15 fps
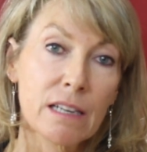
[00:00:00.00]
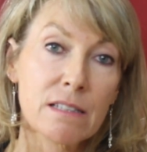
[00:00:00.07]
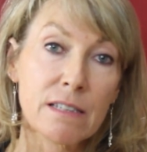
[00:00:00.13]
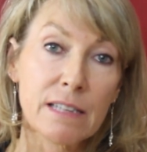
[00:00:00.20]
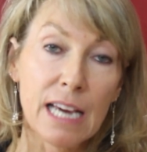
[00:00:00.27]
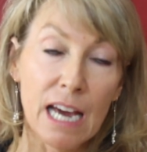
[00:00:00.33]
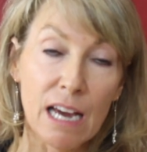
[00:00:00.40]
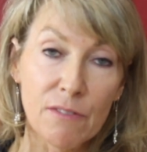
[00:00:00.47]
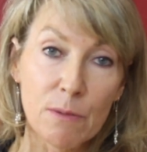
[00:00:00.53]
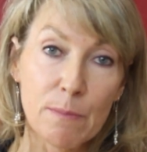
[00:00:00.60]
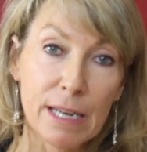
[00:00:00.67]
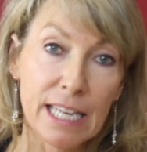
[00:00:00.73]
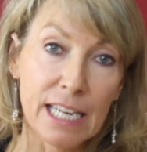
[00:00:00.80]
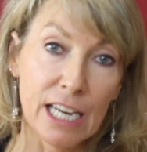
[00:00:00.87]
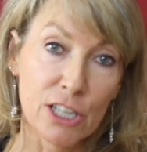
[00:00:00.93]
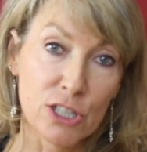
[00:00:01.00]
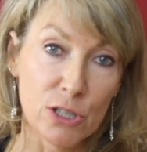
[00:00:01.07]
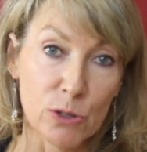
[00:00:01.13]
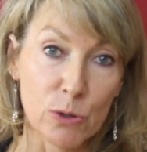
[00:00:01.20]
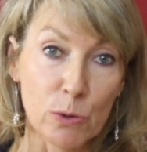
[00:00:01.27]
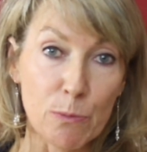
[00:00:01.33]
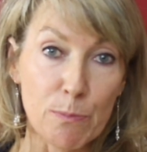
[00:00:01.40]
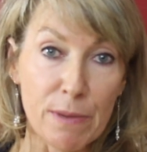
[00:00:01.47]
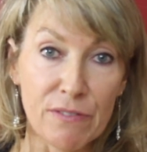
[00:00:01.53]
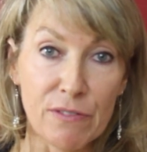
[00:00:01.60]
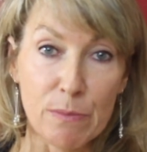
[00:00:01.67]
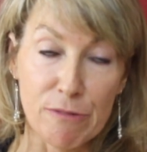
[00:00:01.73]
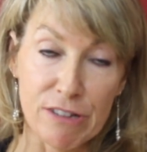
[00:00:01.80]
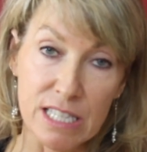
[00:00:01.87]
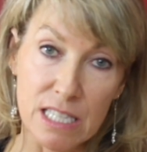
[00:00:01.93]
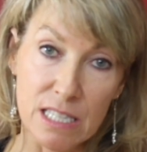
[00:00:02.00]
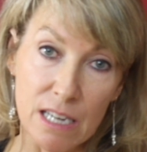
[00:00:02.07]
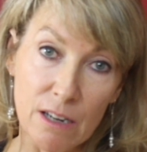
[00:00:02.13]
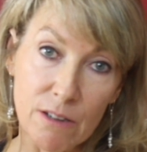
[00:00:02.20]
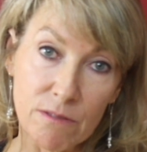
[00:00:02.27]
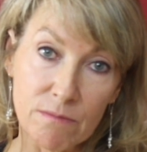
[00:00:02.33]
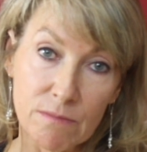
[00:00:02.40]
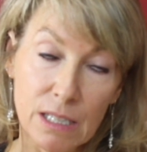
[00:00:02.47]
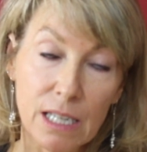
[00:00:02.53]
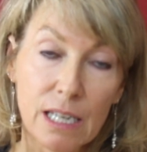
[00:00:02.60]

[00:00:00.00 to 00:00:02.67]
So you have a medication called mifepristone.